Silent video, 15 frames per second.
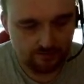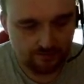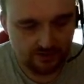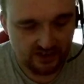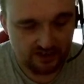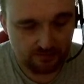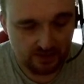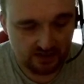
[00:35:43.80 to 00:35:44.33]

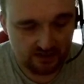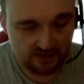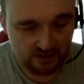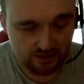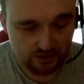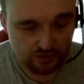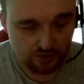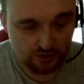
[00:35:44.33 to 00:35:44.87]
this person
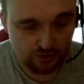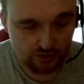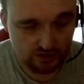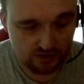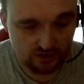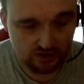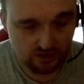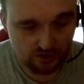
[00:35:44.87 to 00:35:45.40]
has
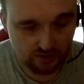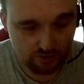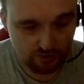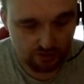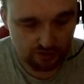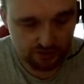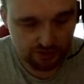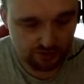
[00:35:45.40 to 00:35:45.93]
chosen to throw
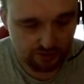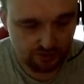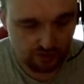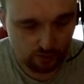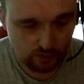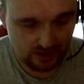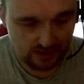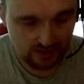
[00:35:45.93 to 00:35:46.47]
their sword
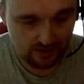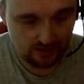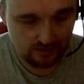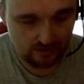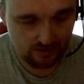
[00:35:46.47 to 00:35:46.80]
away.